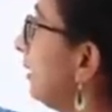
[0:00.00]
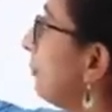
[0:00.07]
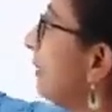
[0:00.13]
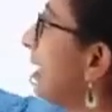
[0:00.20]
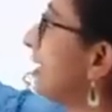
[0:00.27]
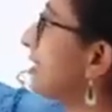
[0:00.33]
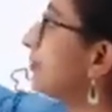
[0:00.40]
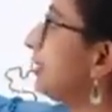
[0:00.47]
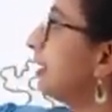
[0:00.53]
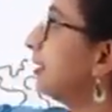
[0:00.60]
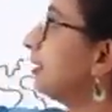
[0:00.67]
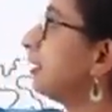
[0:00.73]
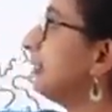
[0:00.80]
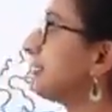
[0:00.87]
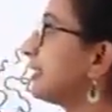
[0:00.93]

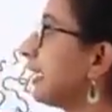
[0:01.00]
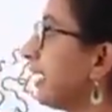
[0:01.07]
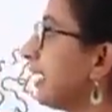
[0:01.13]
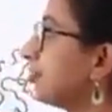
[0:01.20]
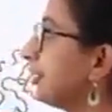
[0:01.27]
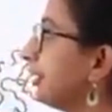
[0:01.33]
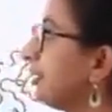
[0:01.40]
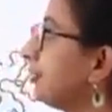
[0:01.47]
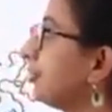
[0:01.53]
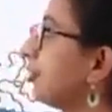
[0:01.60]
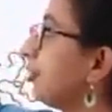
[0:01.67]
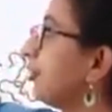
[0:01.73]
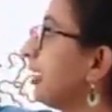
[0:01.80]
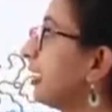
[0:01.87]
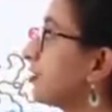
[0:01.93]
plasmid is isolated
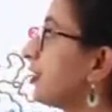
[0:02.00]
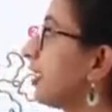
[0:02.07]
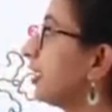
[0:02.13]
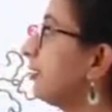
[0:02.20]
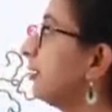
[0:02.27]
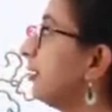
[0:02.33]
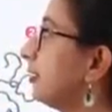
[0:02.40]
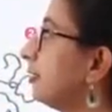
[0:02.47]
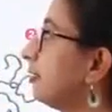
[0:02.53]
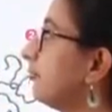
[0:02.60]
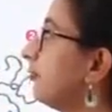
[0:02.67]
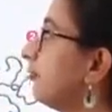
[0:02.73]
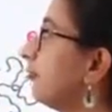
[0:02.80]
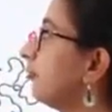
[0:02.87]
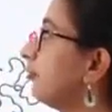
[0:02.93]
or extracted
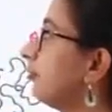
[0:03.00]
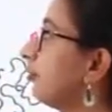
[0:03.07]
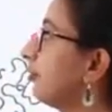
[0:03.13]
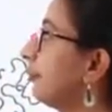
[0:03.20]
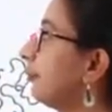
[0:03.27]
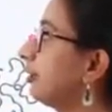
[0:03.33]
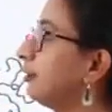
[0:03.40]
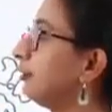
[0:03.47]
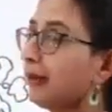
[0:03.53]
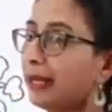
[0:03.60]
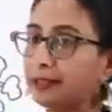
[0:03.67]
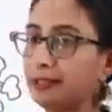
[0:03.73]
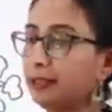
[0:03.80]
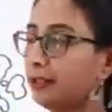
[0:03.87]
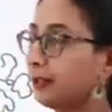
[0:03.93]
from the
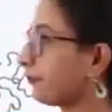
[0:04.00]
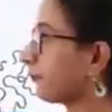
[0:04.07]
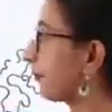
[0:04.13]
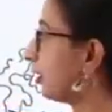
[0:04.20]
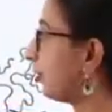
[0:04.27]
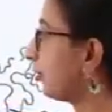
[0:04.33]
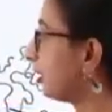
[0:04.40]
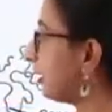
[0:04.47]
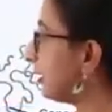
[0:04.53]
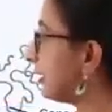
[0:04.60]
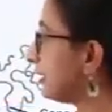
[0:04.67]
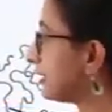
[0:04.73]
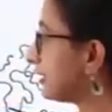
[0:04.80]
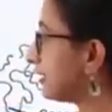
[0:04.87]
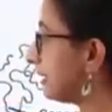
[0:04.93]
bacterium. Okay.
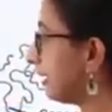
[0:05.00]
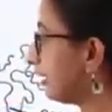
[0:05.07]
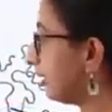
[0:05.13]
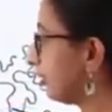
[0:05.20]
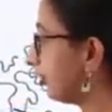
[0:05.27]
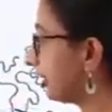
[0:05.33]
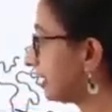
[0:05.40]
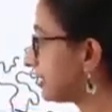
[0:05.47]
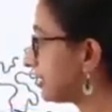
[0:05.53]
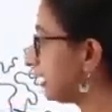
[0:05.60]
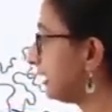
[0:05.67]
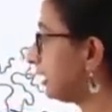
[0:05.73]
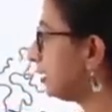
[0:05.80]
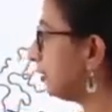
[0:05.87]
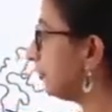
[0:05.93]
See here, you can
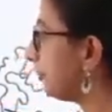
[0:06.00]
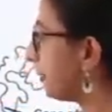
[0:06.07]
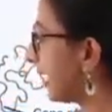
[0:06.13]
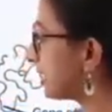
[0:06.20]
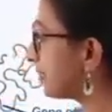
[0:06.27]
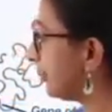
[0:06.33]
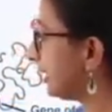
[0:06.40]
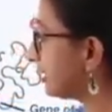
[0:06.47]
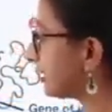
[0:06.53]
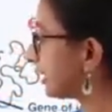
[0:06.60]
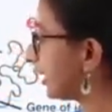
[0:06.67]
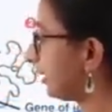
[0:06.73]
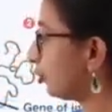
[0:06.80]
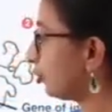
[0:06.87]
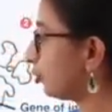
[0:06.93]
see the plasmid is
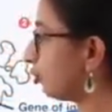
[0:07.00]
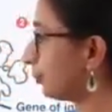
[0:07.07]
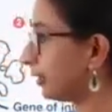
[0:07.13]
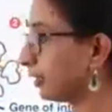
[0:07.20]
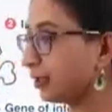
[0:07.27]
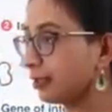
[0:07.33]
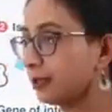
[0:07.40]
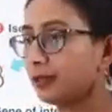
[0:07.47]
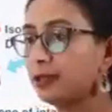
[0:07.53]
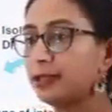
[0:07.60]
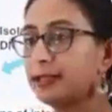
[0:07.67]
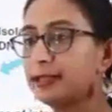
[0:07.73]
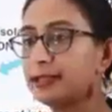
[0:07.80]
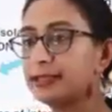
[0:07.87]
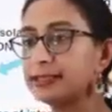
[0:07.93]
cut open,
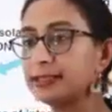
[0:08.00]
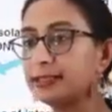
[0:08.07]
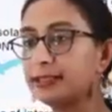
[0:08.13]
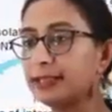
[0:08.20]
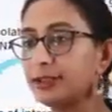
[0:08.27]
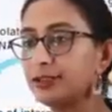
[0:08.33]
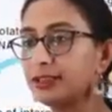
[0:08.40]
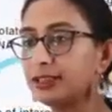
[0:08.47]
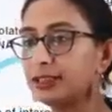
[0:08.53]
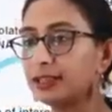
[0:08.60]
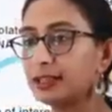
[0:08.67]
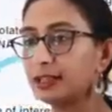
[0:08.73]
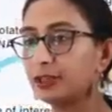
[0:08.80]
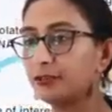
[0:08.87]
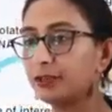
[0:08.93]
isn't it? Can you see the
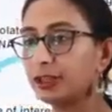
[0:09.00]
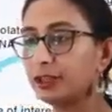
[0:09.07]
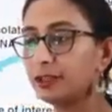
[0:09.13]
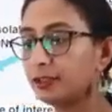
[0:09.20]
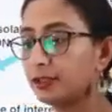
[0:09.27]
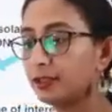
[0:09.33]
cut over here?